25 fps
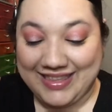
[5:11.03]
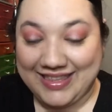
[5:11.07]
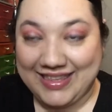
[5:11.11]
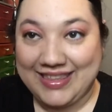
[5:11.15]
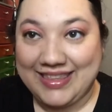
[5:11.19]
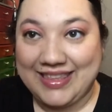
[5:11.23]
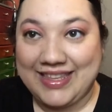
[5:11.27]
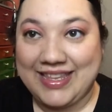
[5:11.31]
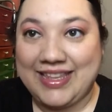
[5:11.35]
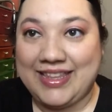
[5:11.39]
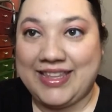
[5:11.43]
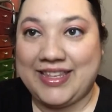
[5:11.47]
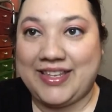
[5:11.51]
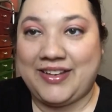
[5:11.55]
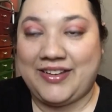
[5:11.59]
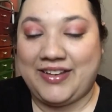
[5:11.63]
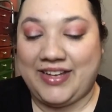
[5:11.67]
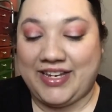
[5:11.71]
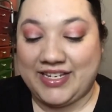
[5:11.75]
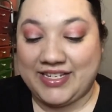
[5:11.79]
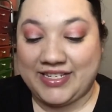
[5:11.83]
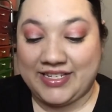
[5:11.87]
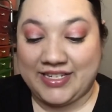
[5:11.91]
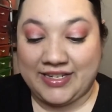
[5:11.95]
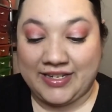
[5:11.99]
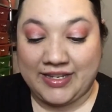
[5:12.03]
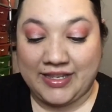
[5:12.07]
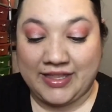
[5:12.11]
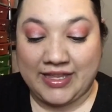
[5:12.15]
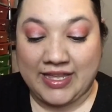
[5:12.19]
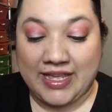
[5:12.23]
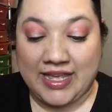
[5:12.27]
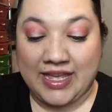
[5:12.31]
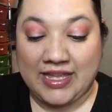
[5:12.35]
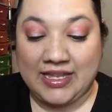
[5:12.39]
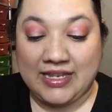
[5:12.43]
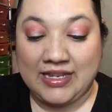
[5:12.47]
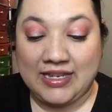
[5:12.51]
The alliteration on
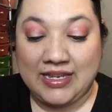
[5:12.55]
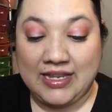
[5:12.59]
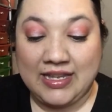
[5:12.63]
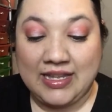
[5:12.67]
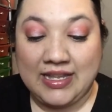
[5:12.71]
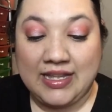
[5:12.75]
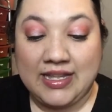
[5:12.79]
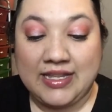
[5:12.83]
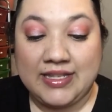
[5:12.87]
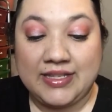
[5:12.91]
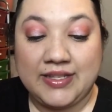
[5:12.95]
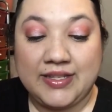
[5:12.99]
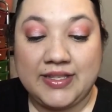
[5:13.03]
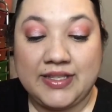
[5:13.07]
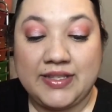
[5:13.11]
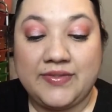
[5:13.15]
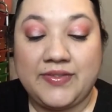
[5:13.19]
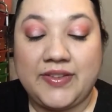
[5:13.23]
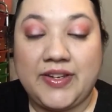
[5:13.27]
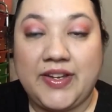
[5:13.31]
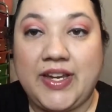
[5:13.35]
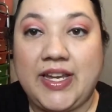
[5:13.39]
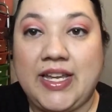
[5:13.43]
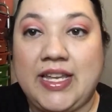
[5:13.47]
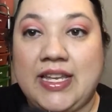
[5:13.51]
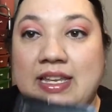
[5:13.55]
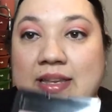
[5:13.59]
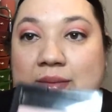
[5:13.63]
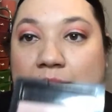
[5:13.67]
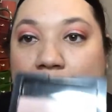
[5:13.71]
that. So it's a very